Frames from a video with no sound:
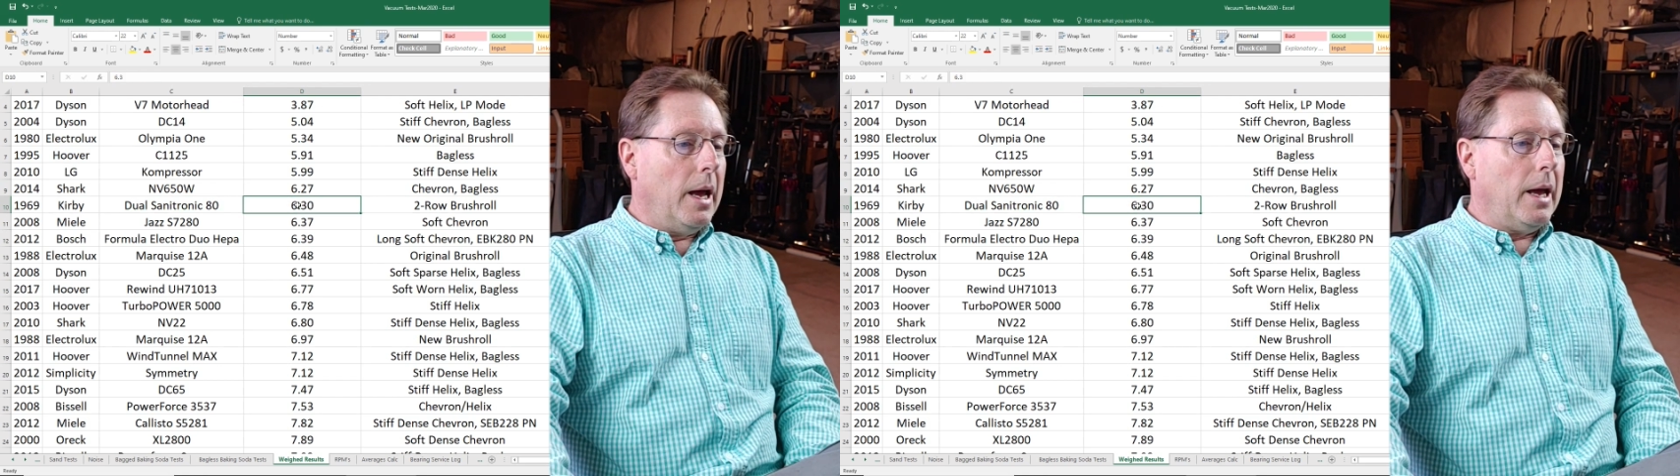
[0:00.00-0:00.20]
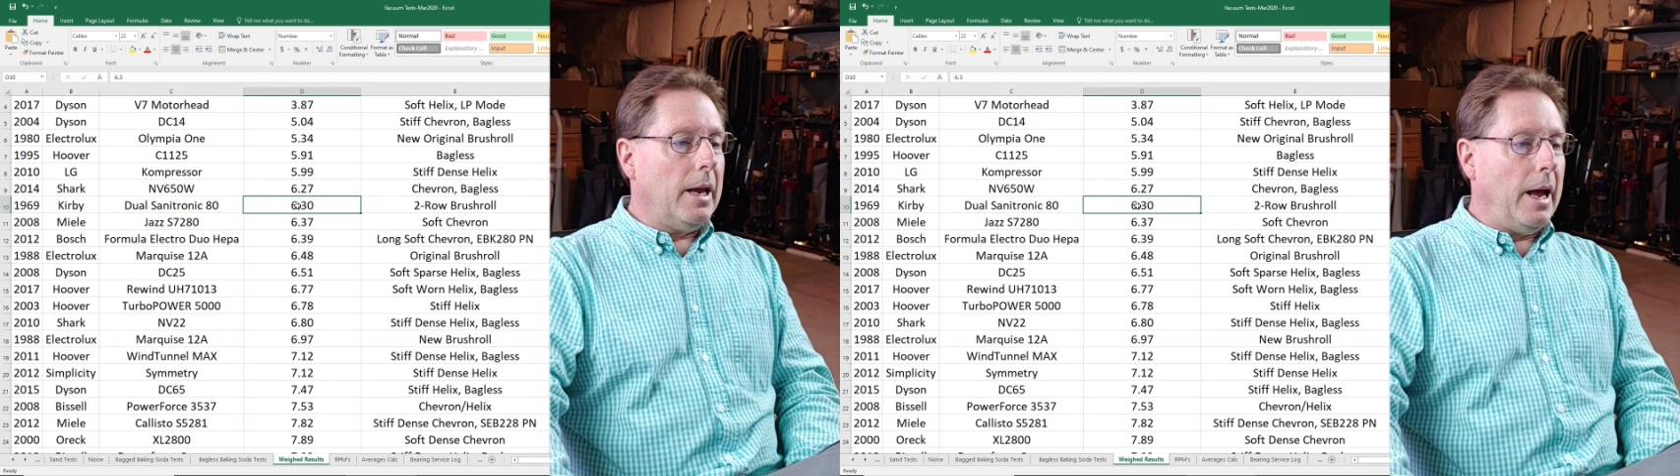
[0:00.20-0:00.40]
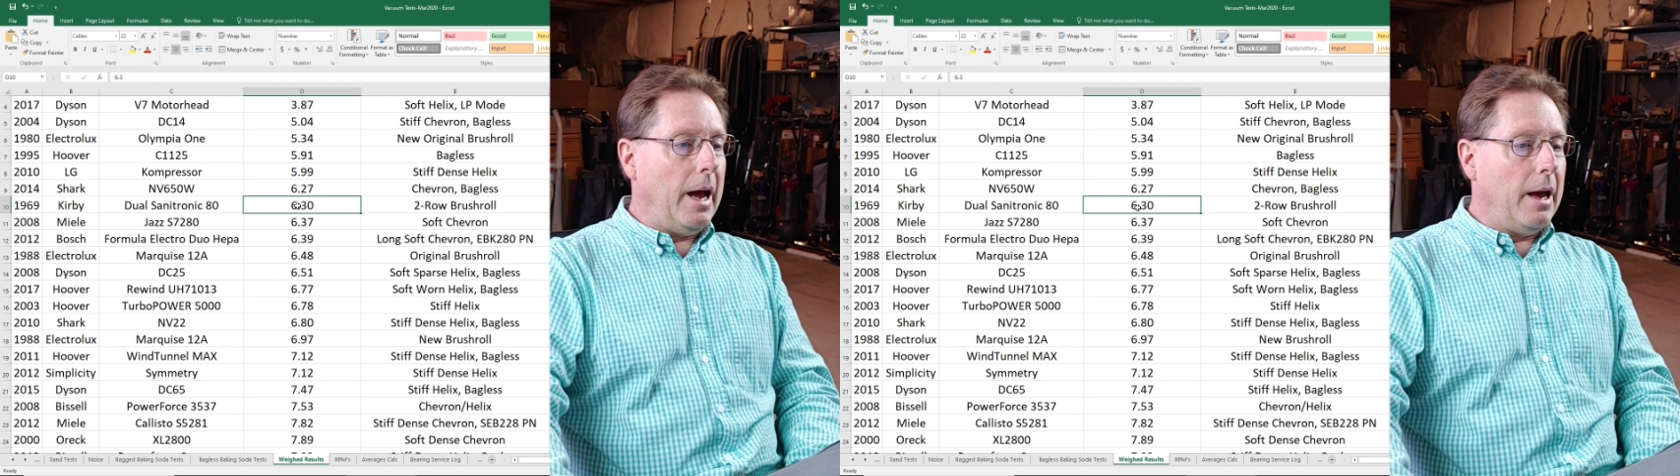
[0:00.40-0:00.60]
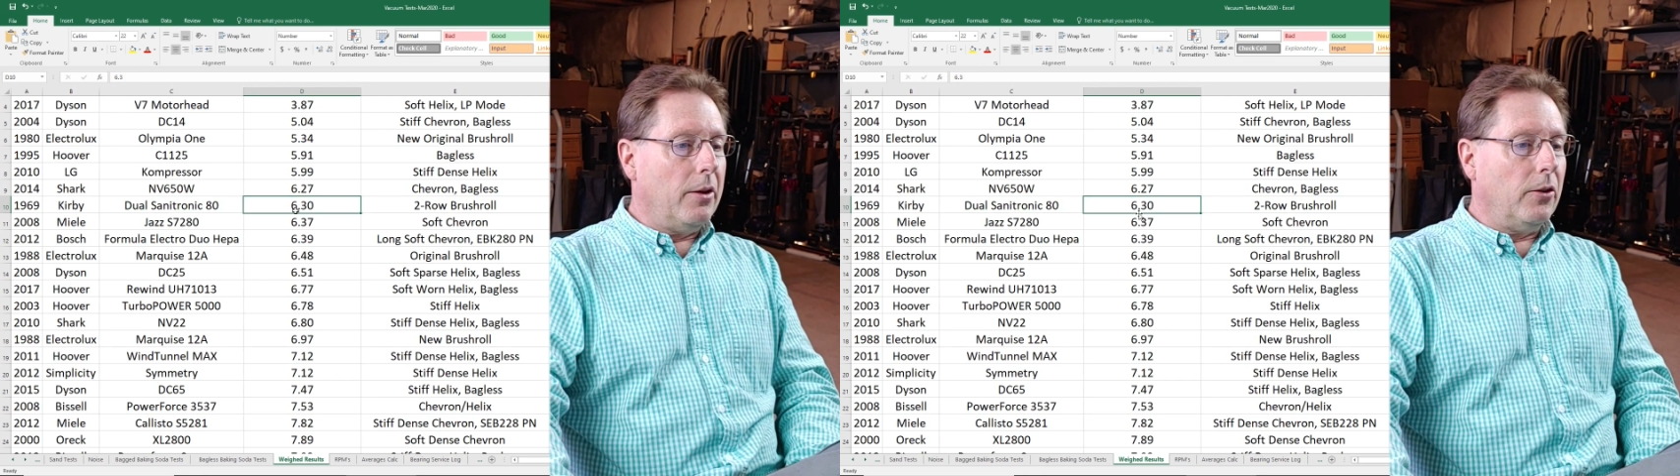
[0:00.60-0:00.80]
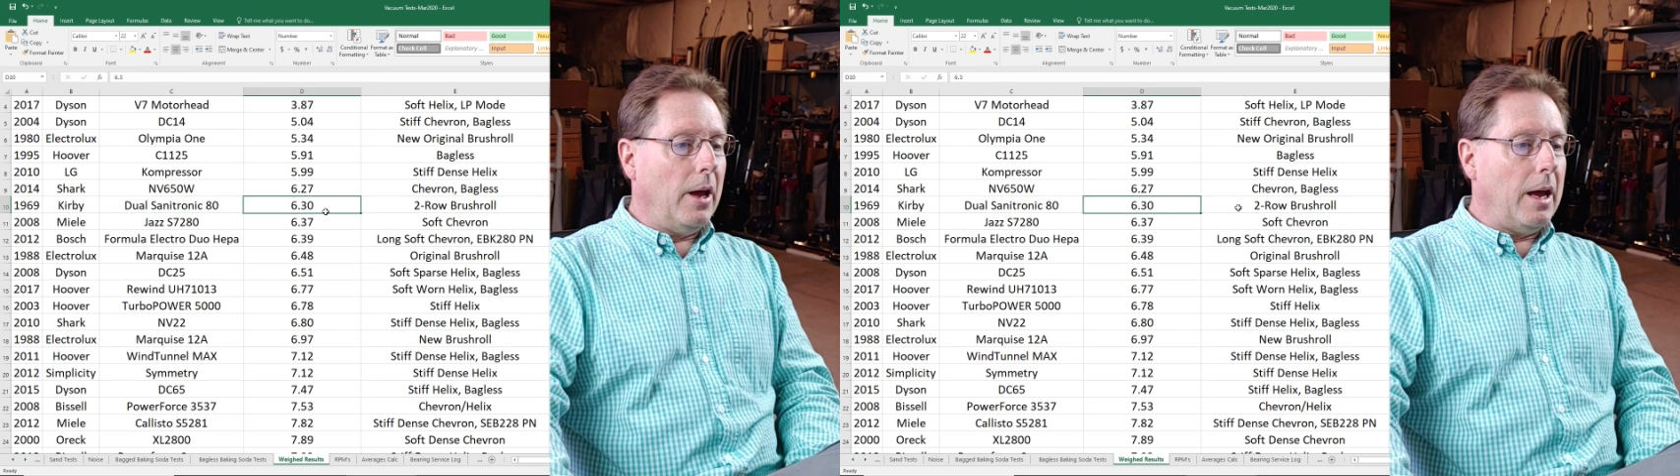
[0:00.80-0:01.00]
It
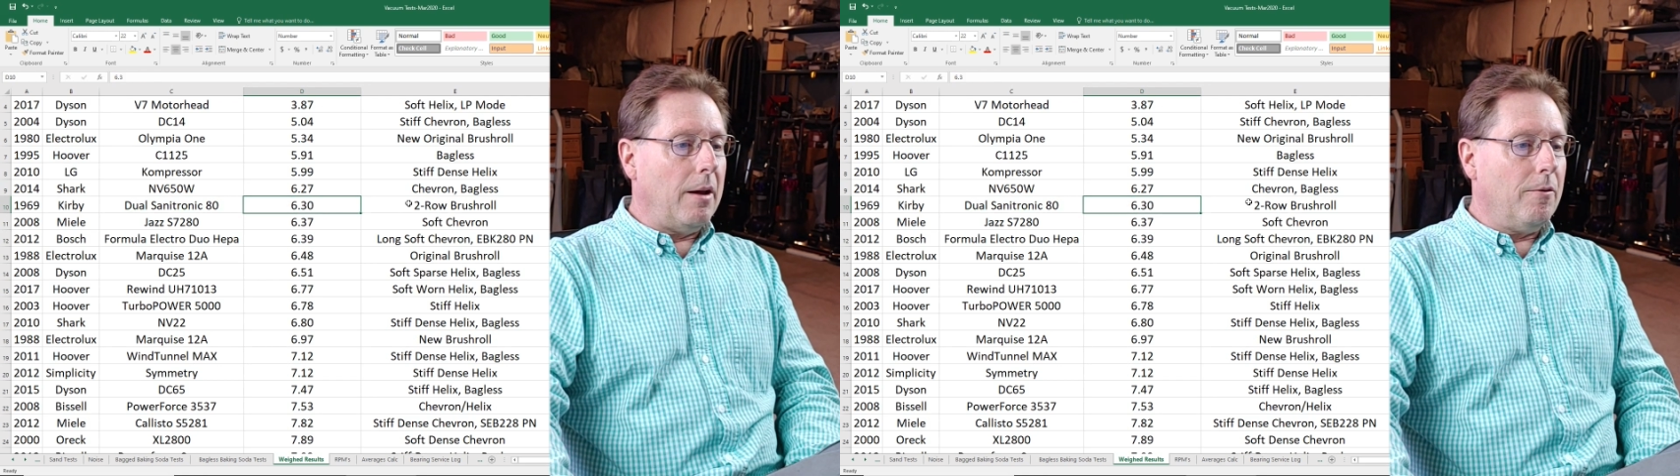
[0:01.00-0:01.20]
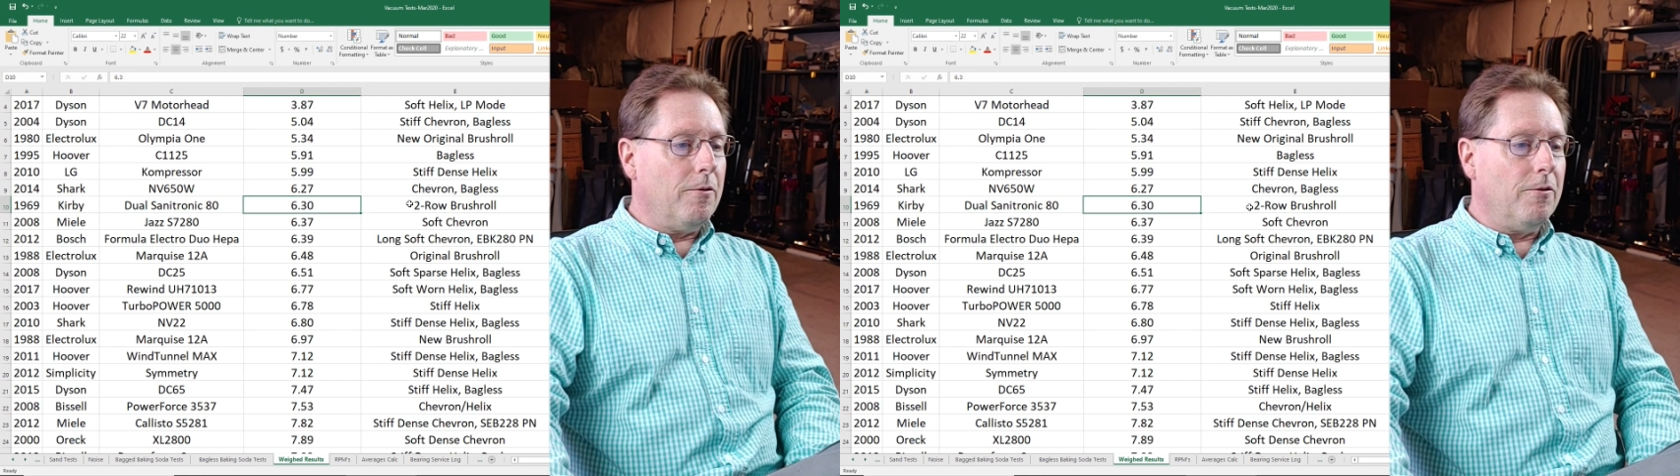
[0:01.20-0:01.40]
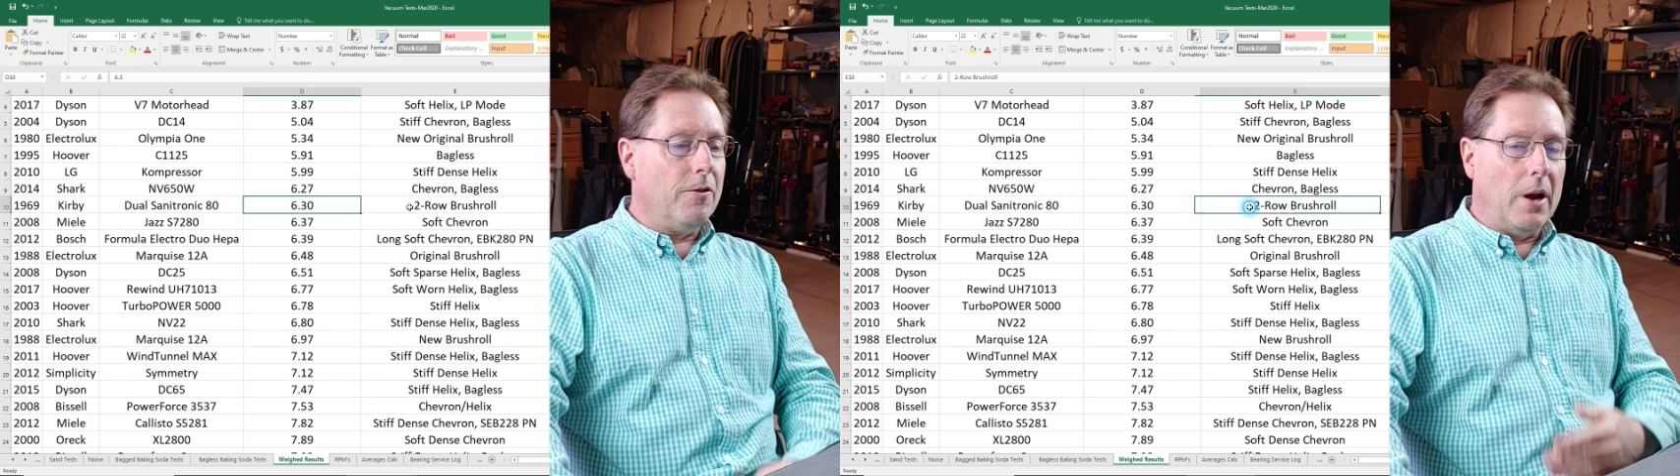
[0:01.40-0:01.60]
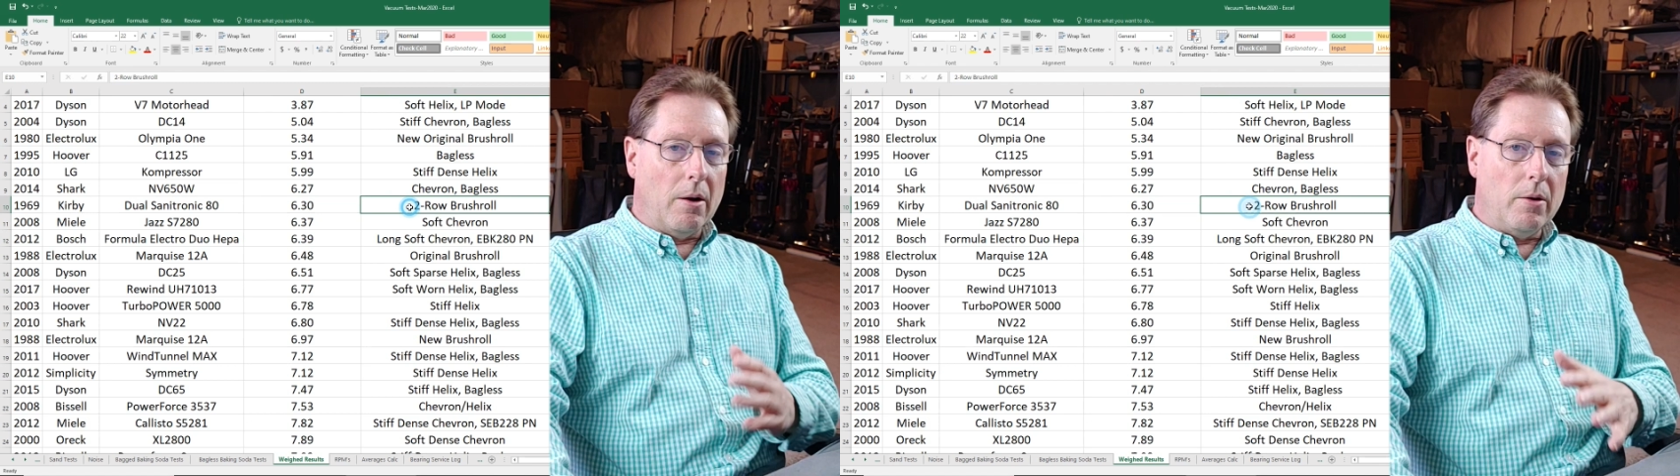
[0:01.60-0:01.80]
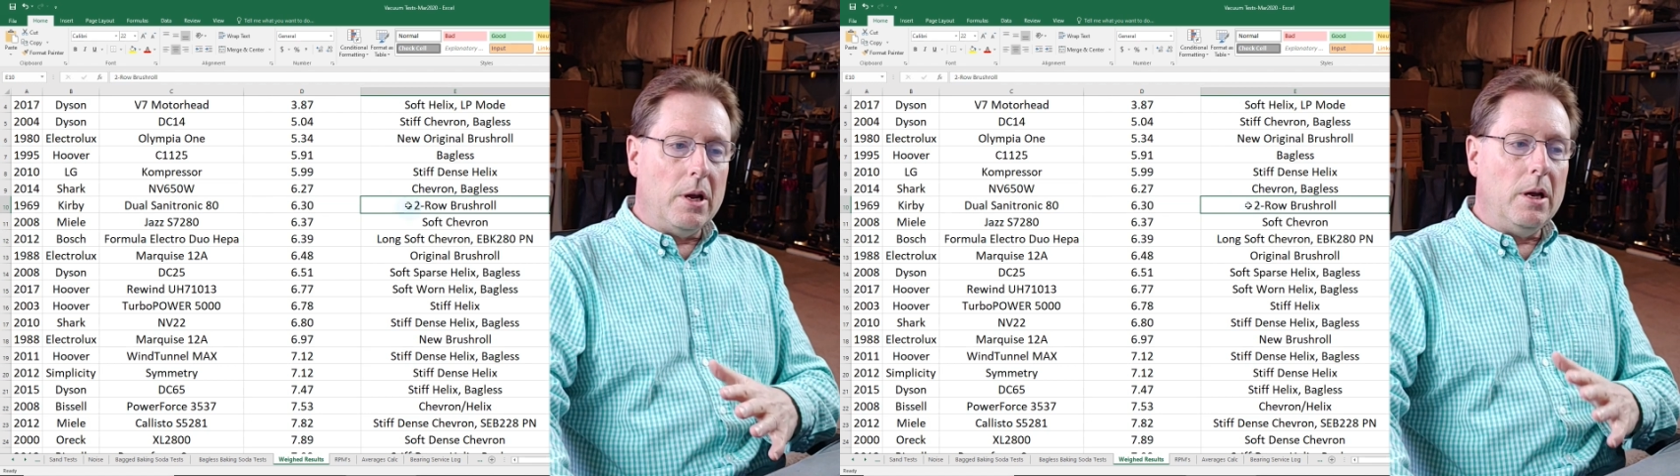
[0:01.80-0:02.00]
has a
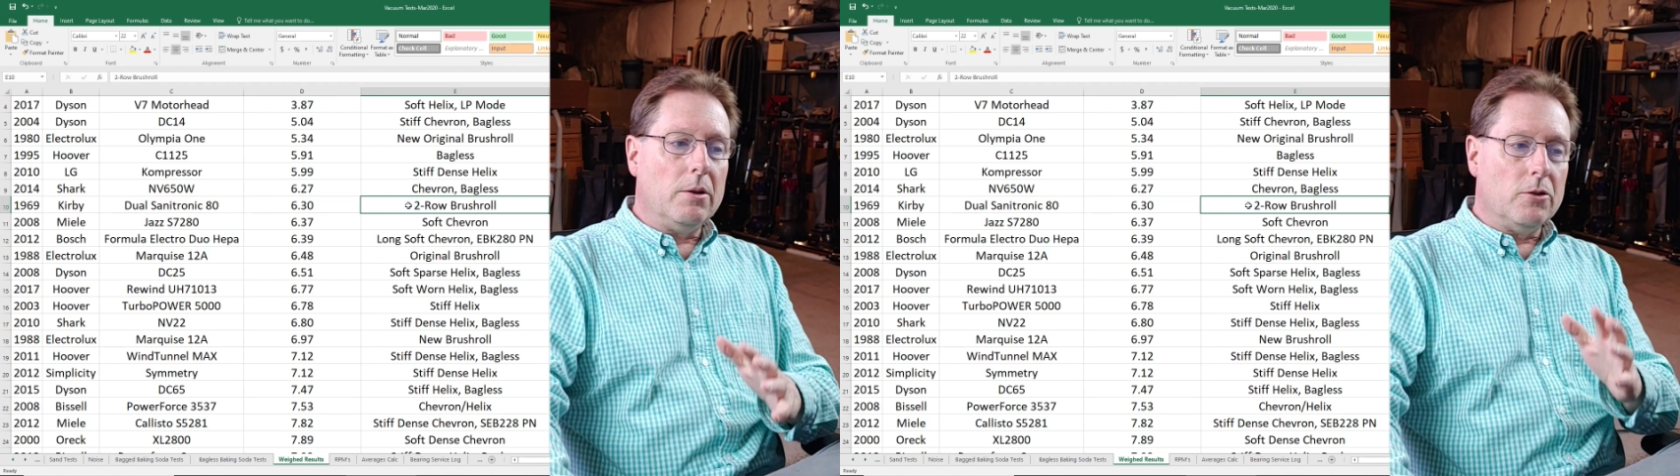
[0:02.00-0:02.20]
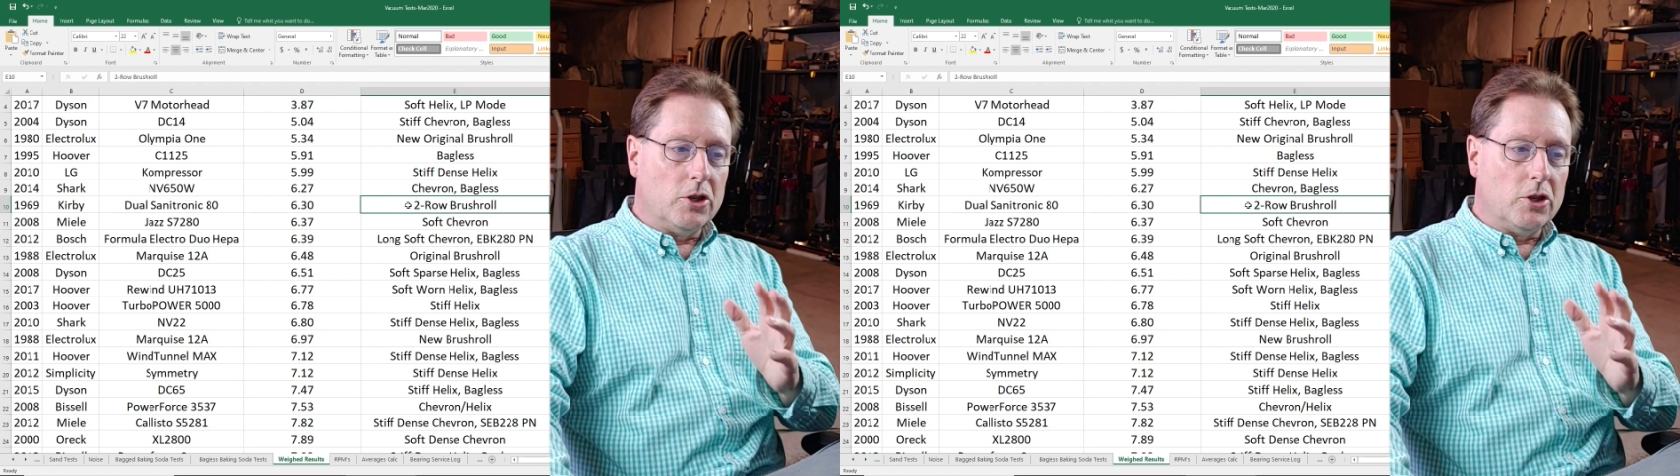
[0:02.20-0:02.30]
very